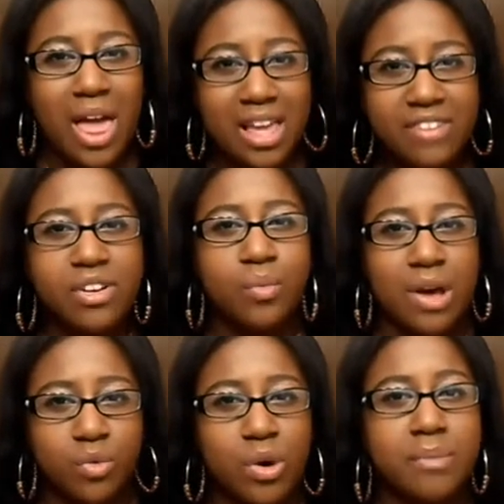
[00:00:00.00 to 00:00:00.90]
I give it a
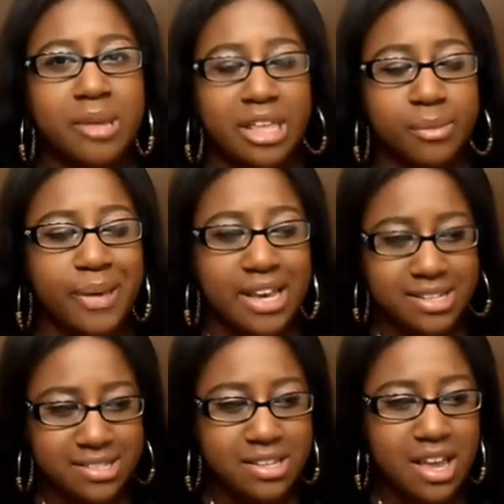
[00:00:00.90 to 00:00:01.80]
1 being the
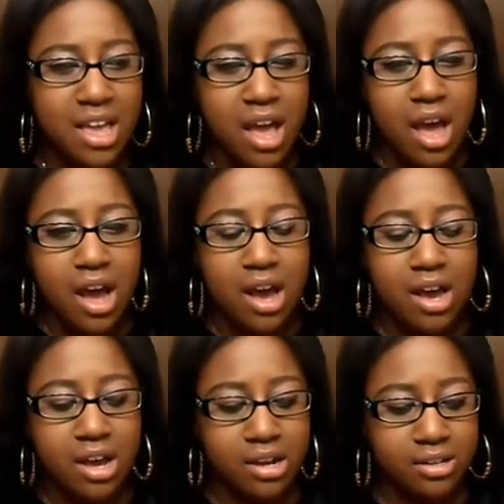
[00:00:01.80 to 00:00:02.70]
best.
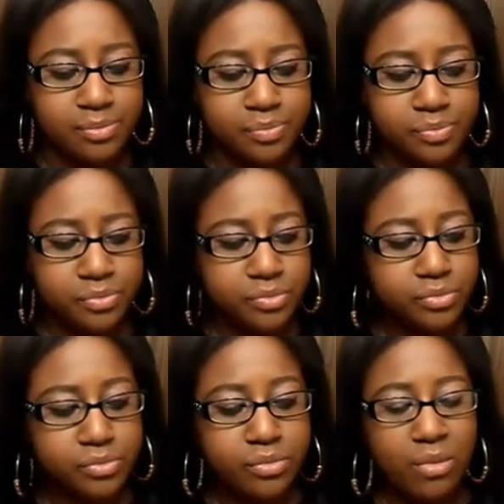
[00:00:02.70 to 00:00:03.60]

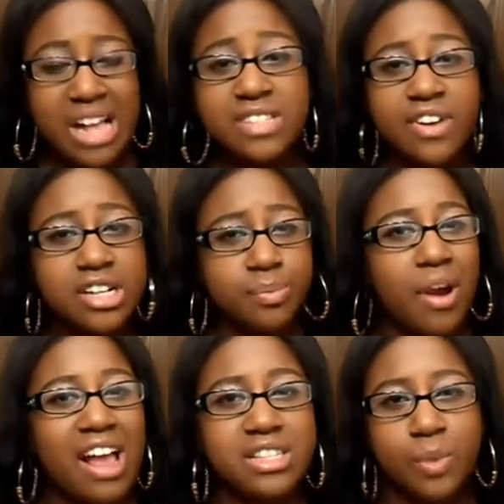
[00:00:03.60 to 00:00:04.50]
As far as
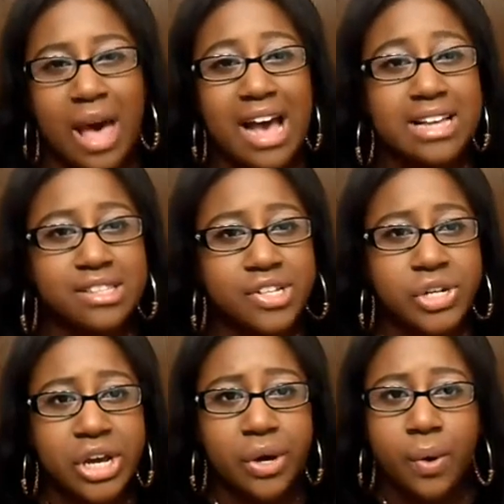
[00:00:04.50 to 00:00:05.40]
price wise,
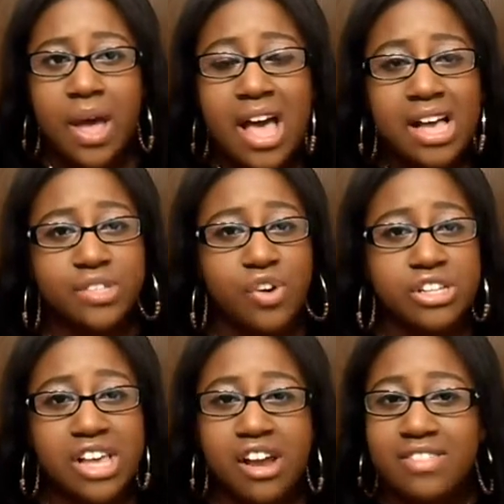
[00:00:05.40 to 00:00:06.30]
you know, as
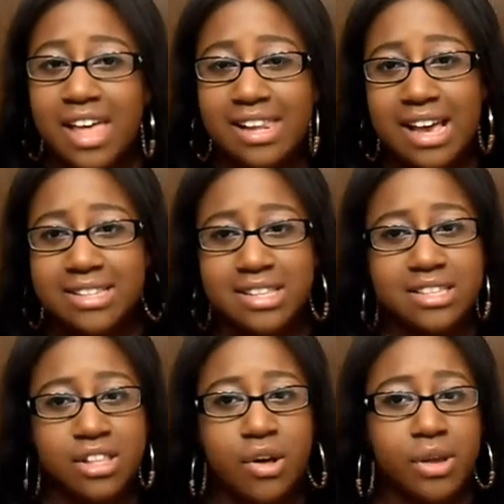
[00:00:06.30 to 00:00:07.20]
far as hair that lasts
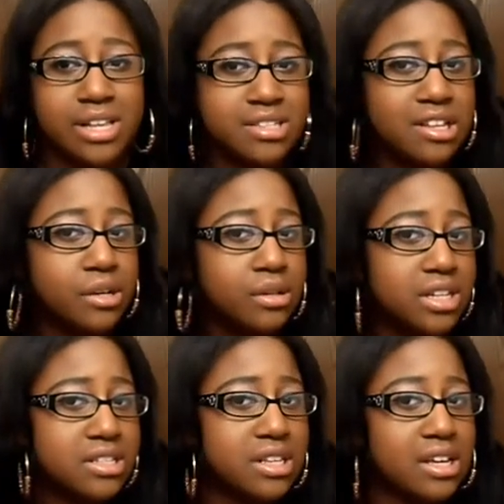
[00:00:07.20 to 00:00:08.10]
this long and still
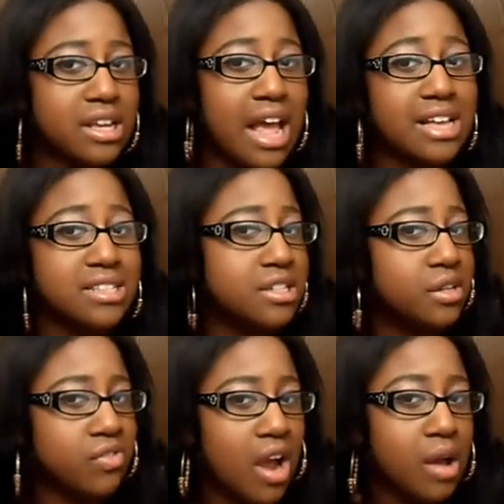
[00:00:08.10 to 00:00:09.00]
looks good, I can
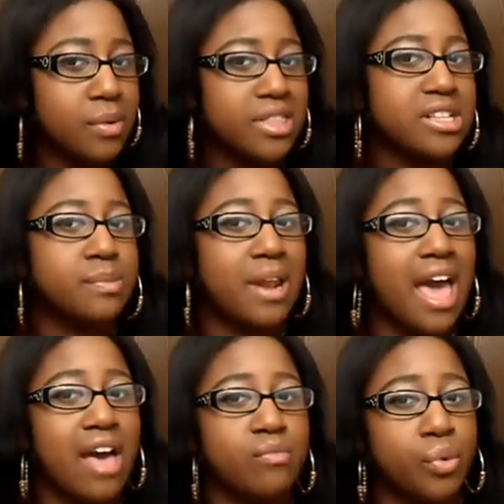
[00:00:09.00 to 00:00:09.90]
still rock with this, but
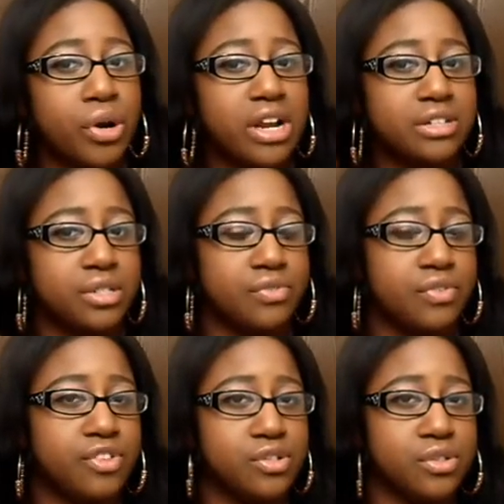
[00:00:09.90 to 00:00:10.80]
I have more hair to
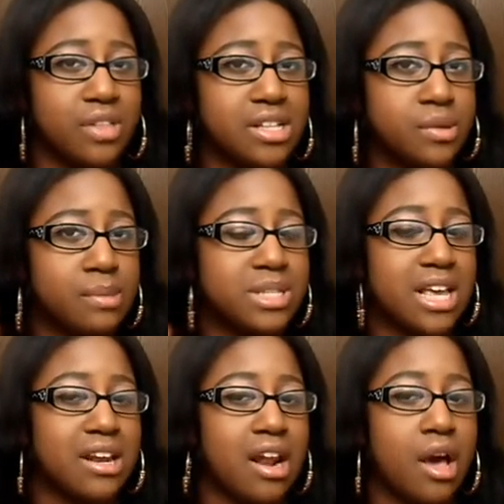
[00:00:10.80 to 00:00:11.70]
review, so that's why I'm
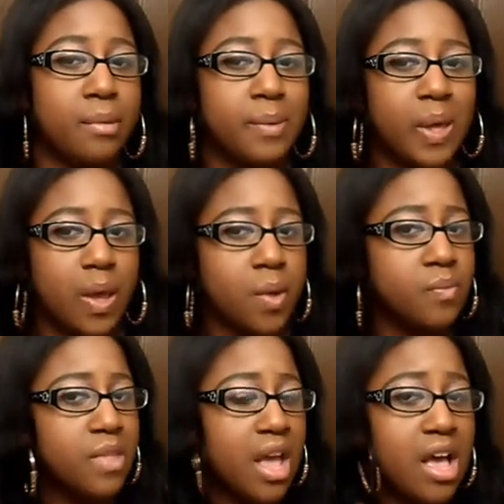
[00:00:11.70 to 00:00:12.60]
taking it out. But
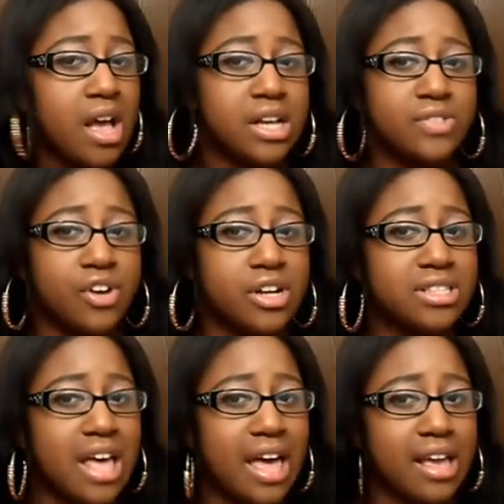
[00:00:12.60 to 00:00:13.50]
as far
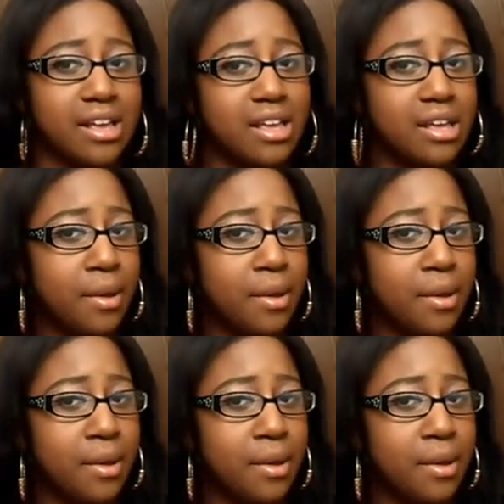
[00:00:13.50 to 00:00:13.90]
as like